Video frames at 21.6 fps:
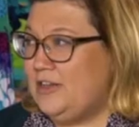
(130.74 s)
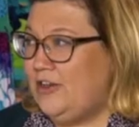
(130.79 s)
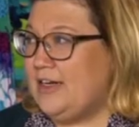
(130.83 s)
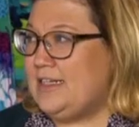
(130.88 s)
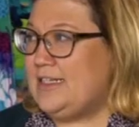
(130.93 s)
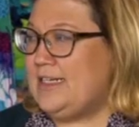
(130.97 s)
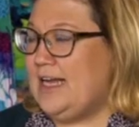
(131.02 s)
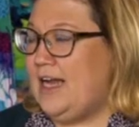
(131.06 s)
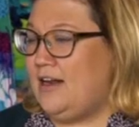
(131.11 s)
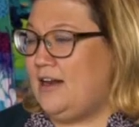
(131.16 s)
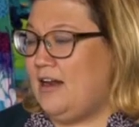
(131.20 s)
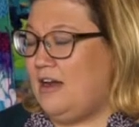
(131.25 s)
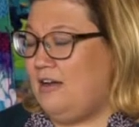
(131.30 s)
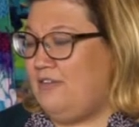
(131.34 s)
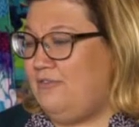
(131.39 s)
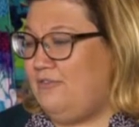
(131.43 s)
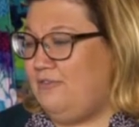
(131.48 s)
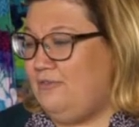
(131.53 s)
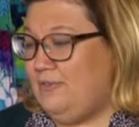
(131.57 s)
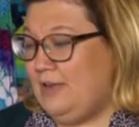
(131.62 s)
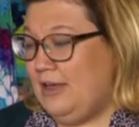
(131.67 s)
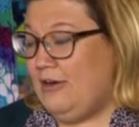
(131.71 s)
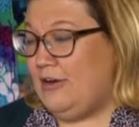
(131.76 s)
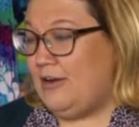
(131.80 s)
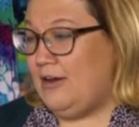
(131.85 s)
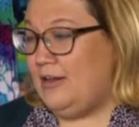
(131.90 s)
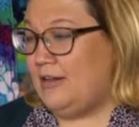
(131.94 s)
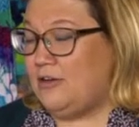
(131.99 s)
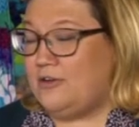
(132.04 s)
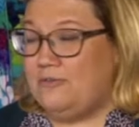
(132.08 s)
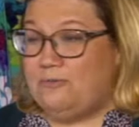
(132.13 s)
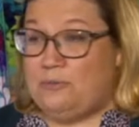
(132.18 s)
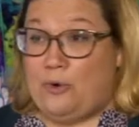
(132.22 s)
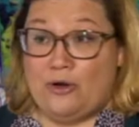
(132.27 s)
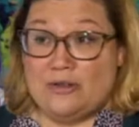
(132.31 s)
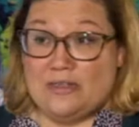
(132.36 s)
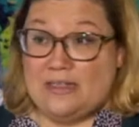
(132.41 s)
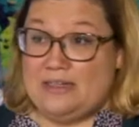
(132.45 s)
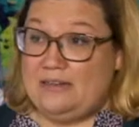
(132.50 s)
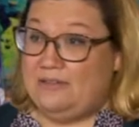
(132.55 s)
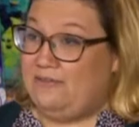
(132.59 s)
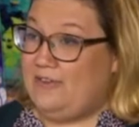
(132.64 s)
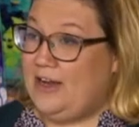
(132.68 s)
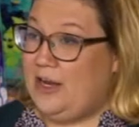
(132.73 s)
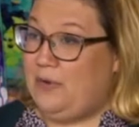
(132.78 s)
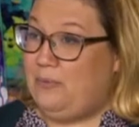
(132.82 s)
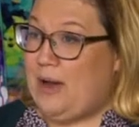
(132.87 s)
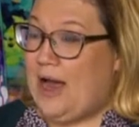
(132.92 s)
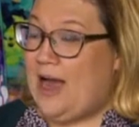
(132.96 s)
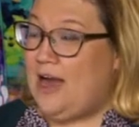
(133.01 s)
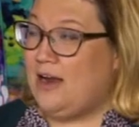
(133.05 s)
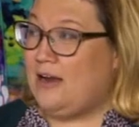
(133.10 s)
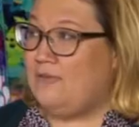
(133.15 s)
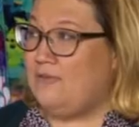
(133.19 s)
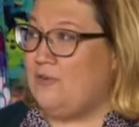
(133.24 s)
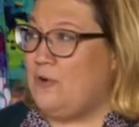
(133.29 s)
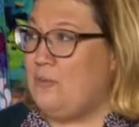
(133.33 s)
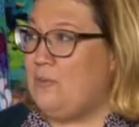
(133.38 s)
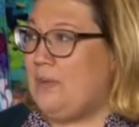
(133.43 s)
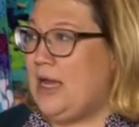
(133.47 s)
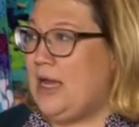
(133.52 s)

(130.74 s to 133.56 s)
lockdown, I got a lot of positive feedback from